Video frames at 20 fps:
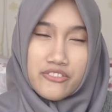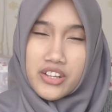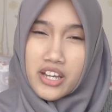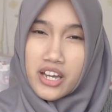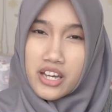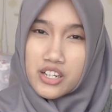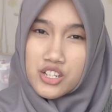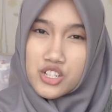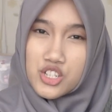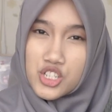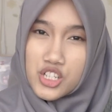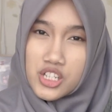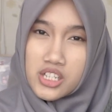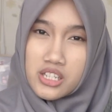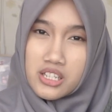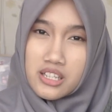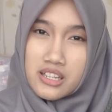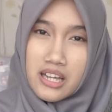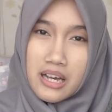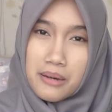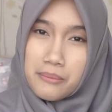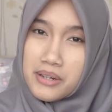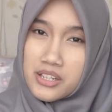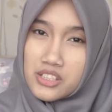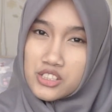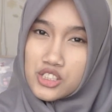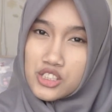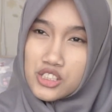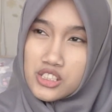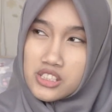the energy that
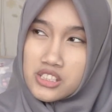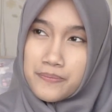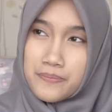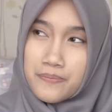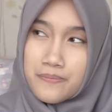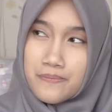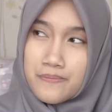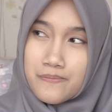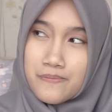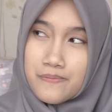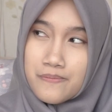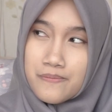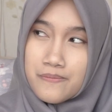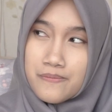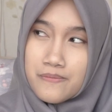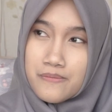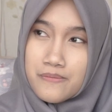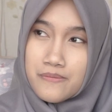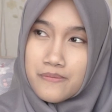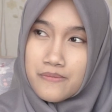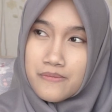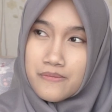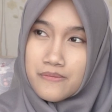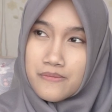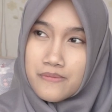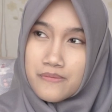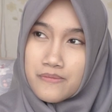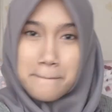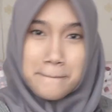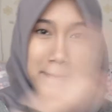much.
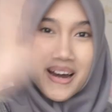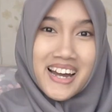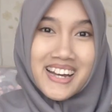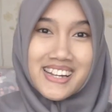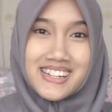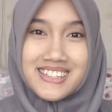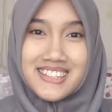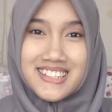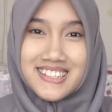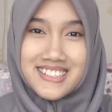Bye!